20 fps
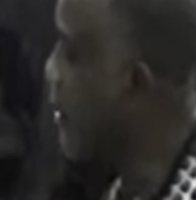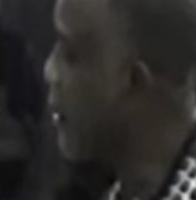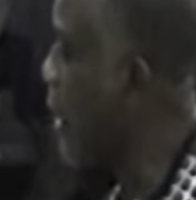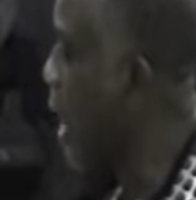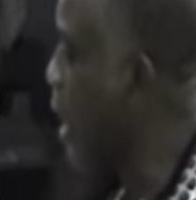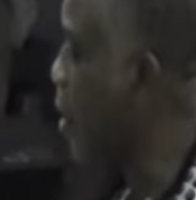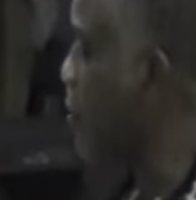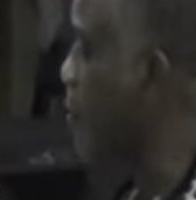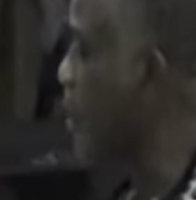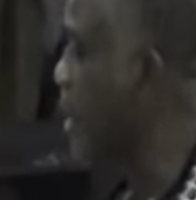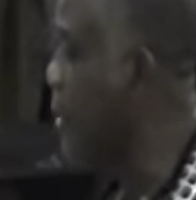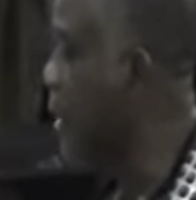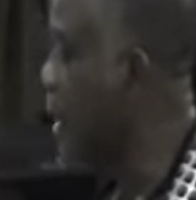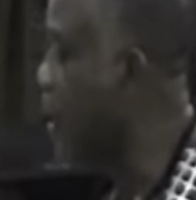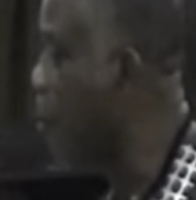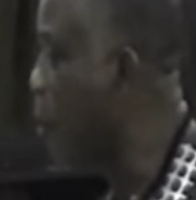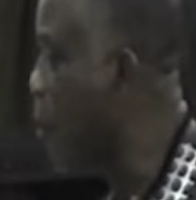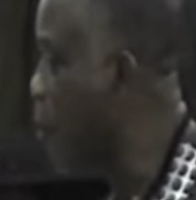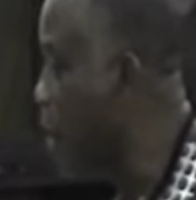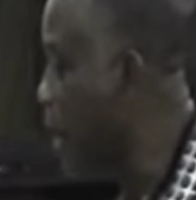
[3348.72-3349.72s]
the argument
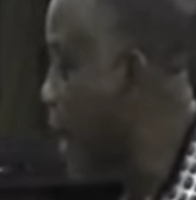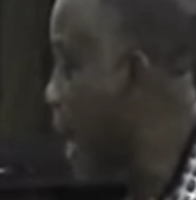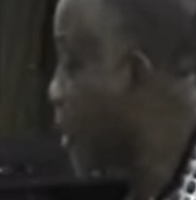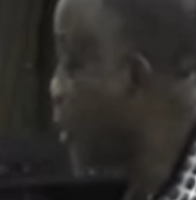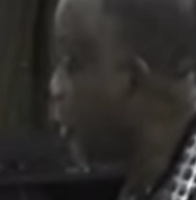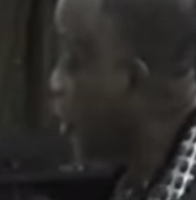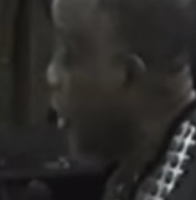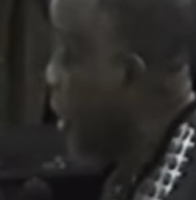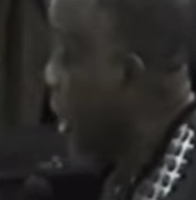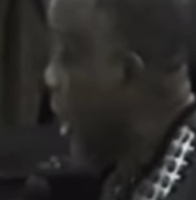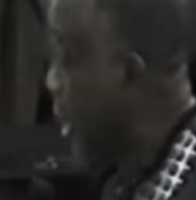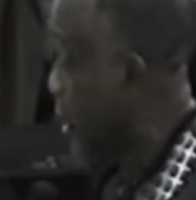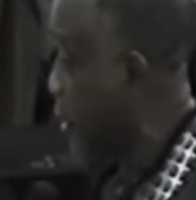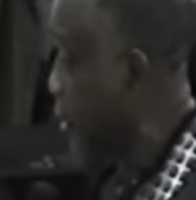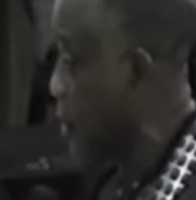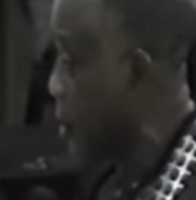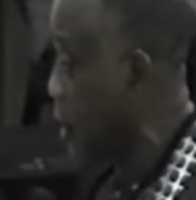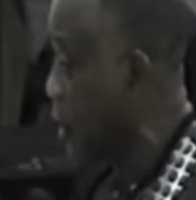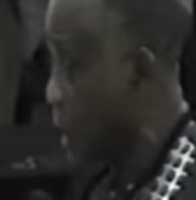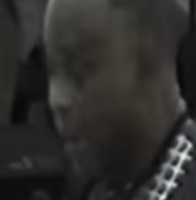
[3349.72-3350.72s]
came up when I shared
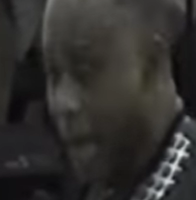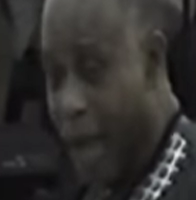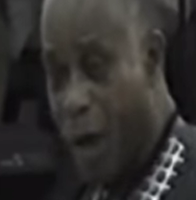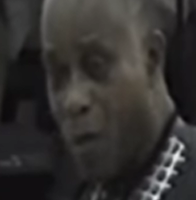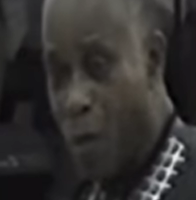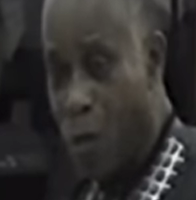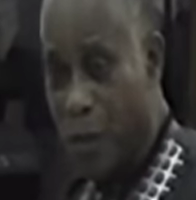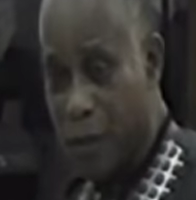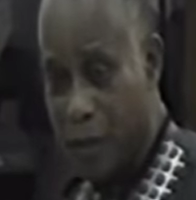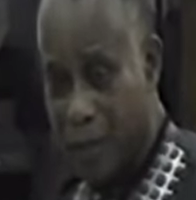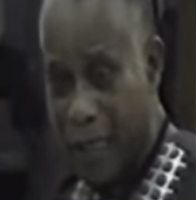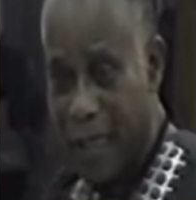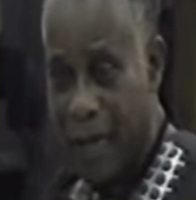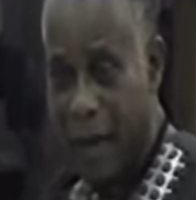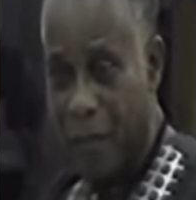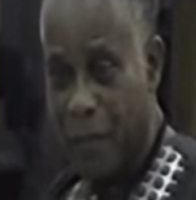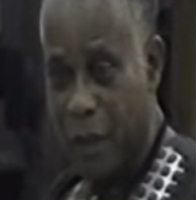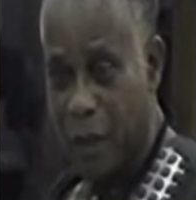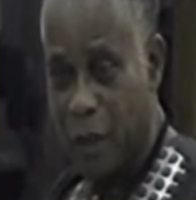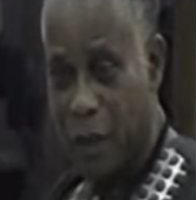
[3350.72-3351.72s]
how we send
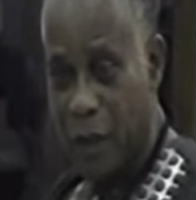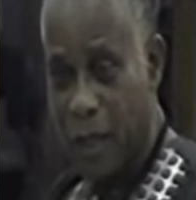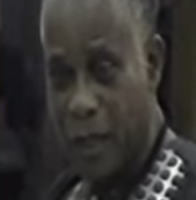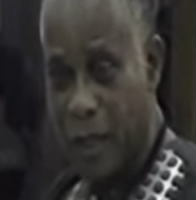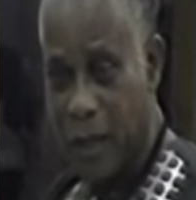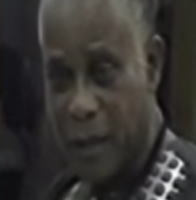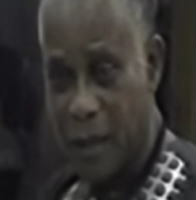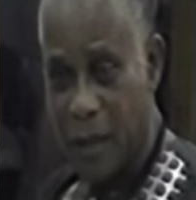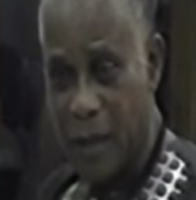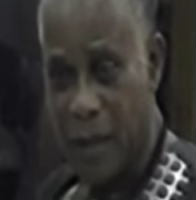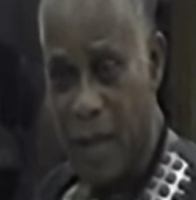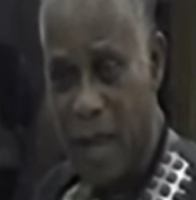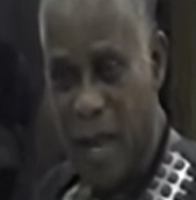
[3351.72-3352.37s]
our missionaries.